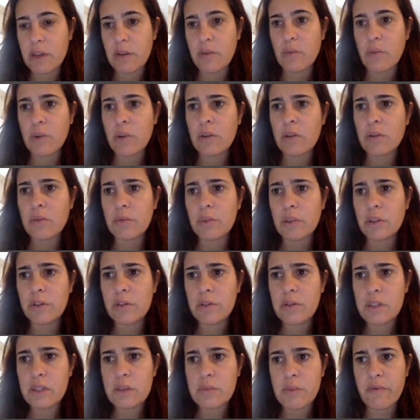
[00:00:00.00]
We'll do
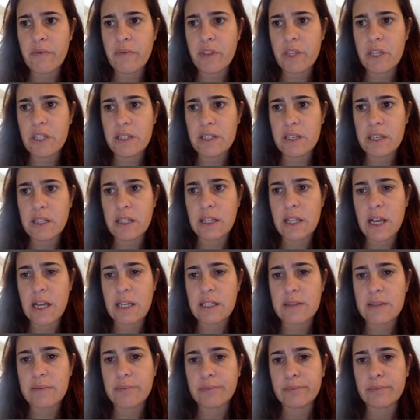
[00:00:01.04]
some of these in class.